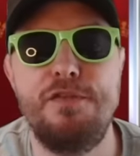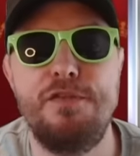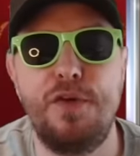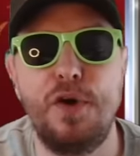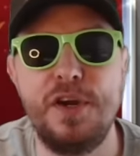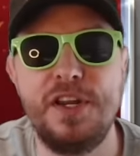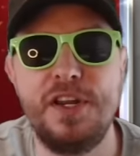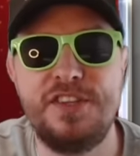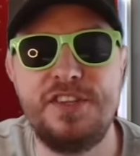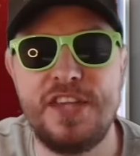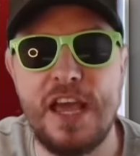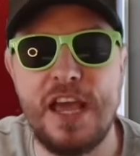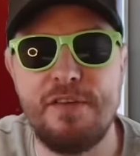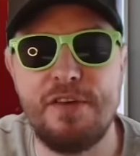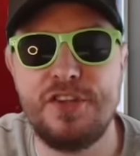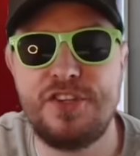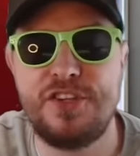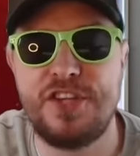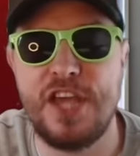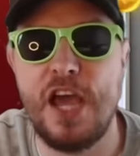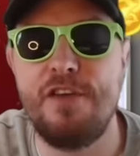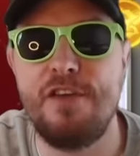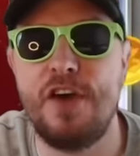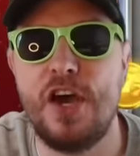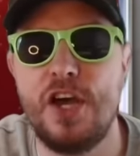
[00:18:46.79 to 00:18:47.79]
47
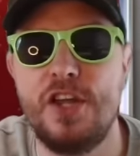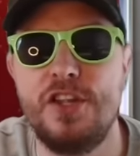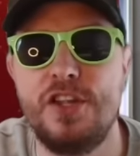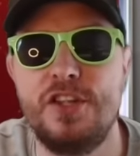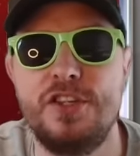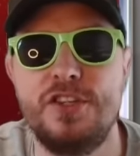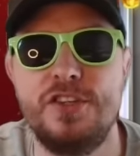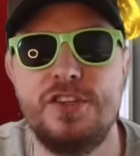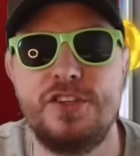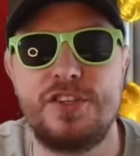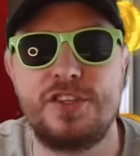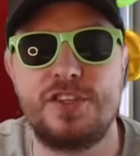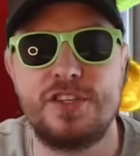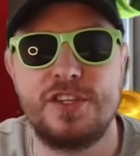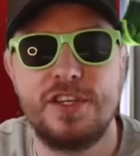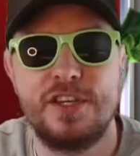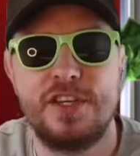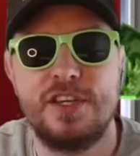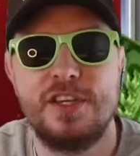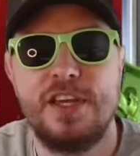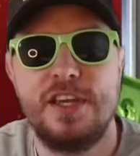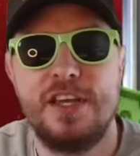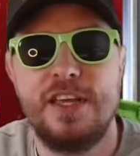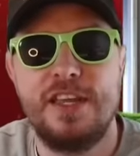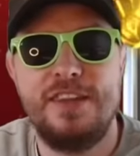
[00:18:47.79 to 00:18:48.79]
sevens!
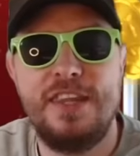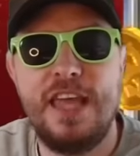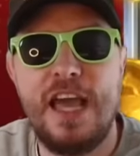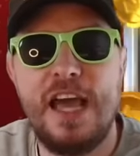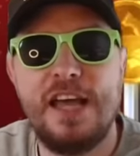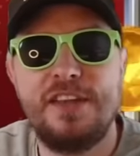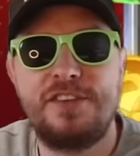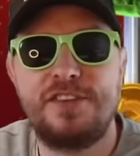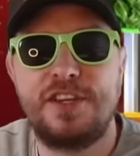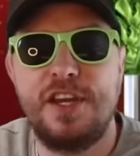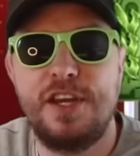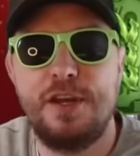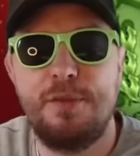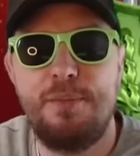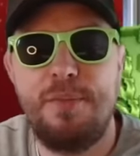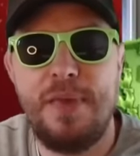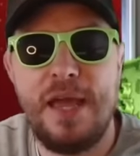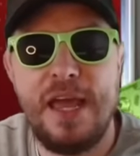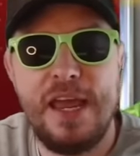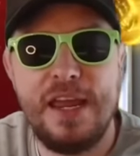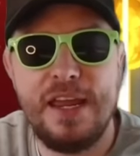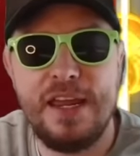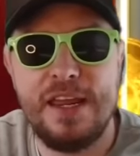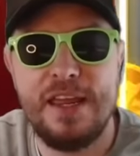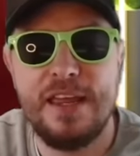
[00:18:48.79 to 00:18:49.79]
That's gonna
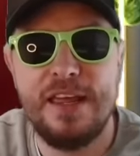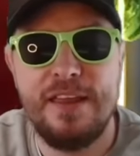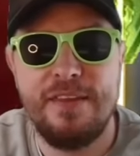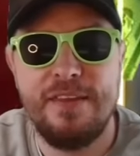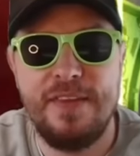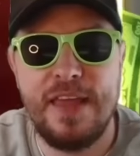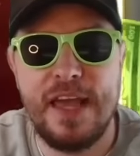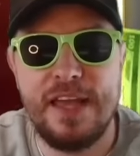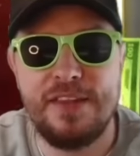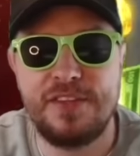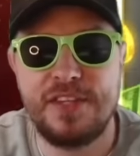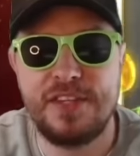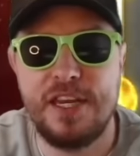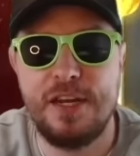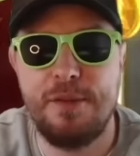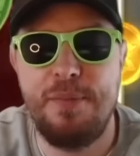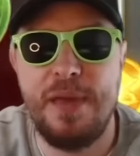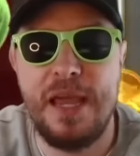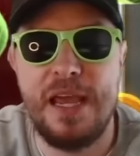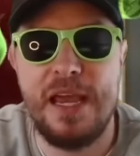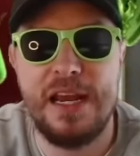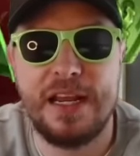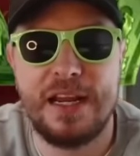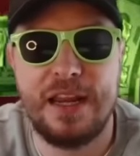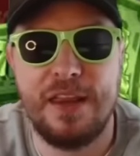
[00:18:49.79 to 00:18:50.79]
pay like
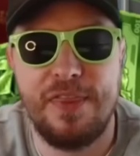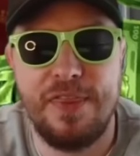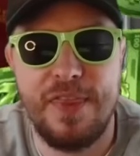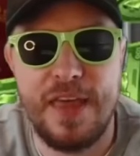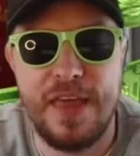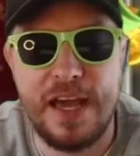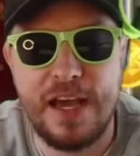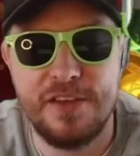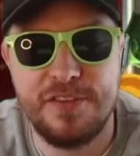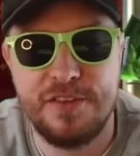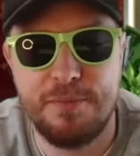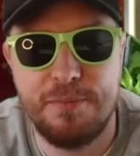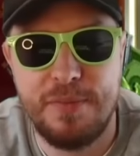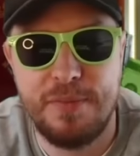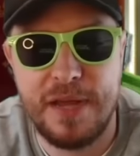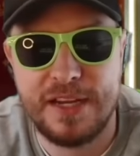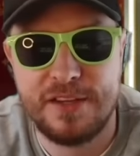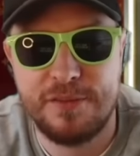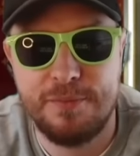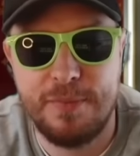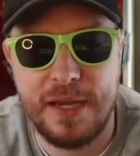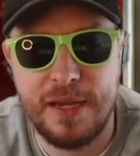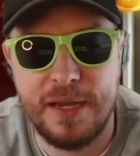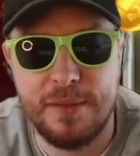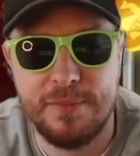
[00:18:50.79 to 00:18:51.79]
$1,000
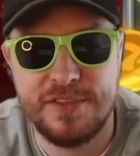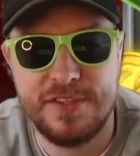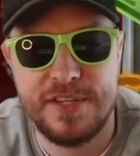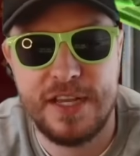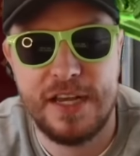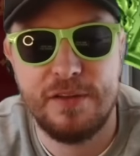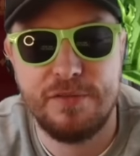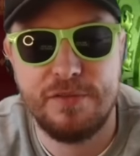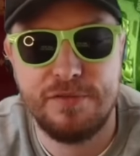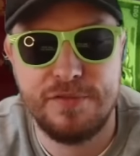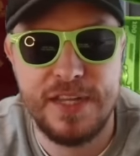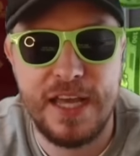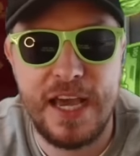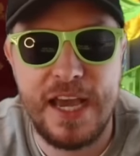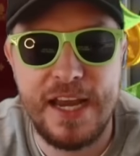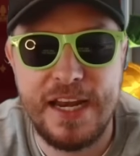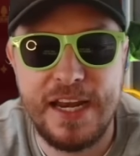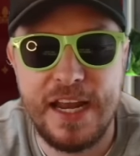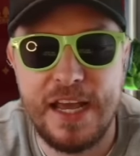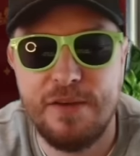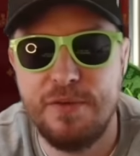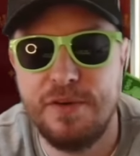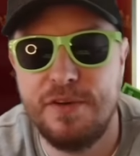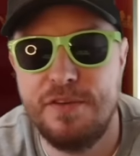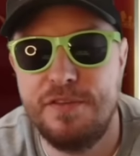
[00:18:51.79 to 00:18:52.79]
by himself.
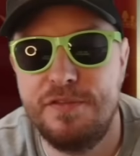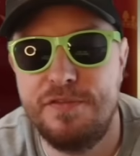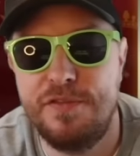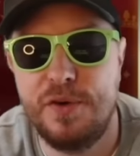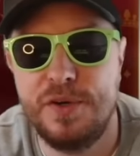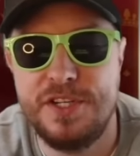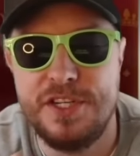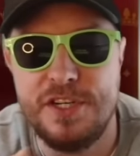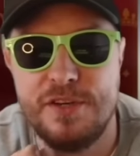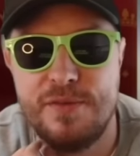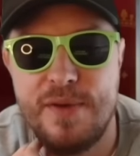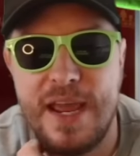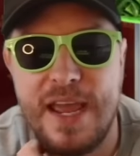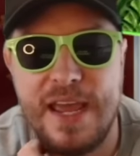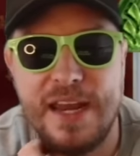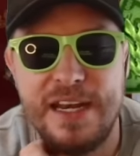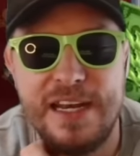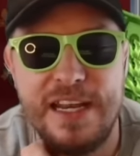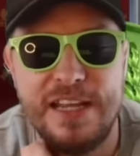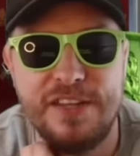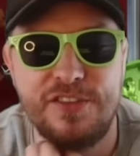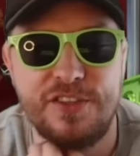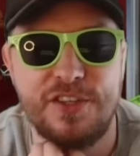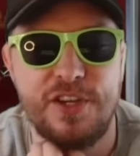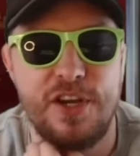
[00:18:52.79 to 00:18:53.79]
940 Rand,
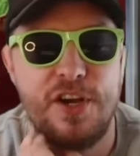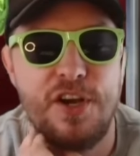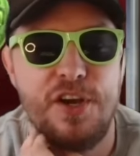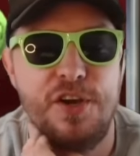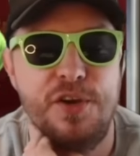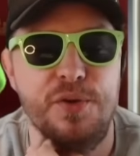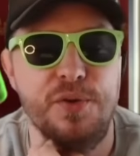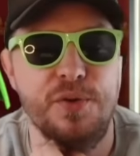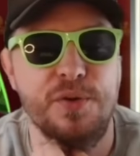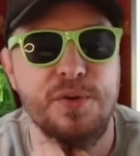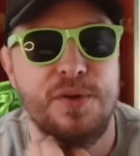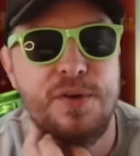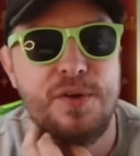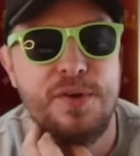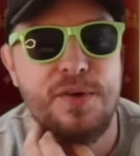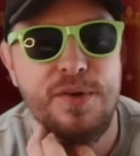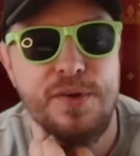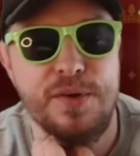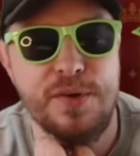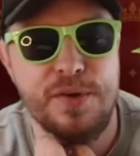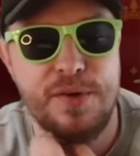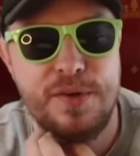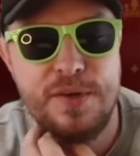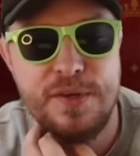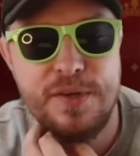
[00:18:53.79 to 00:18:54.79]
let's go.
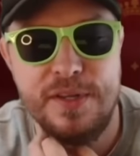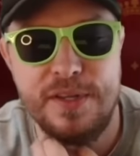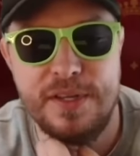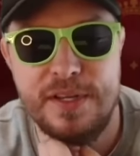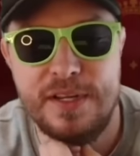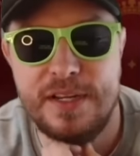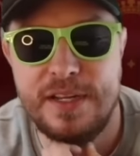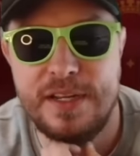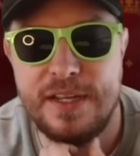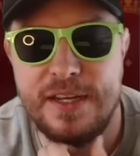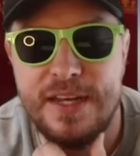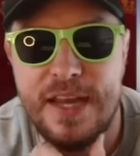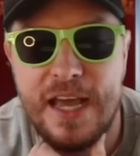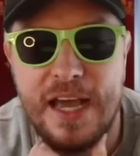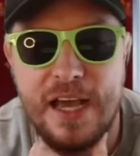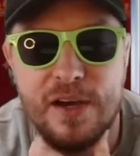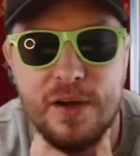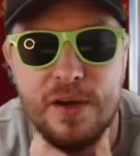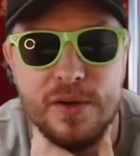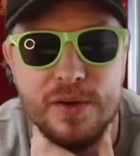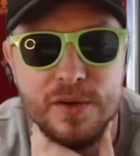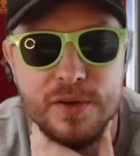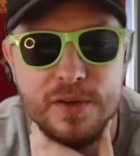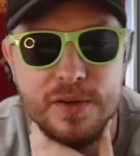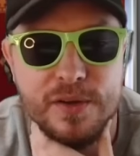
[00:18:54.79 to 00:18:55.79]

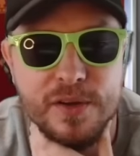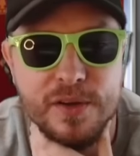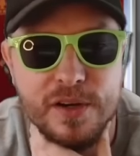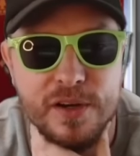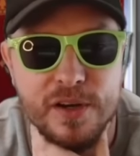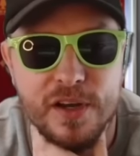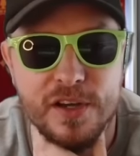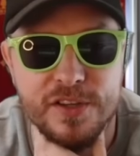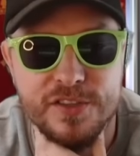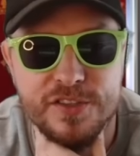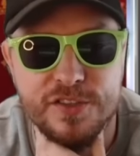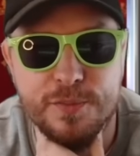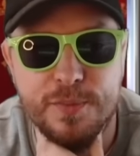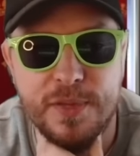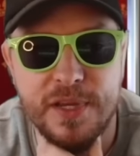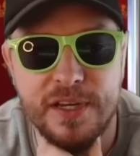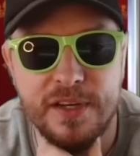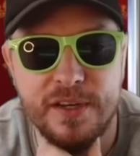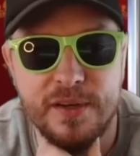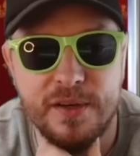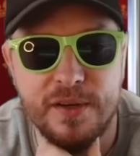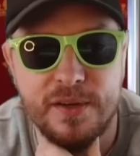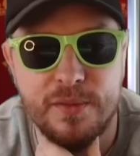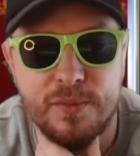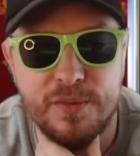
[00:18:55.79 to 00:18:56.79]
Now, last
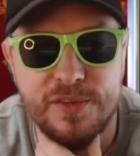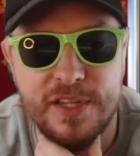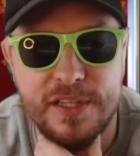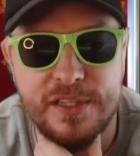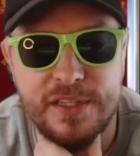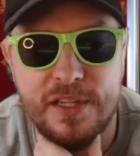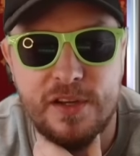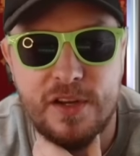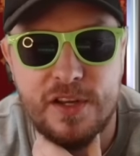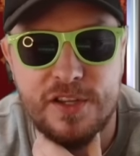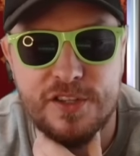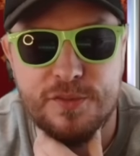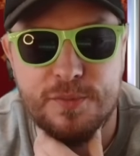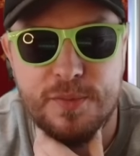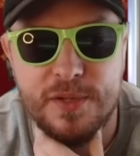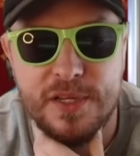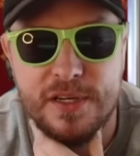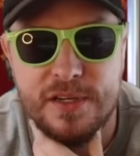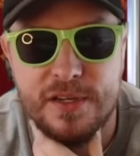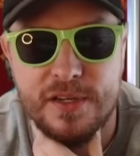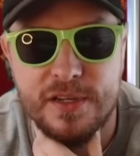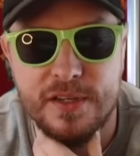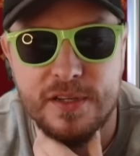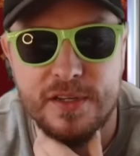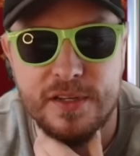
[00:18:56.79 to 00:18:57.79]
spin. Was that the last
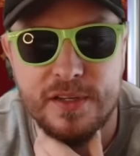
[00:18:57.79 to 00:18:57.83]
spin?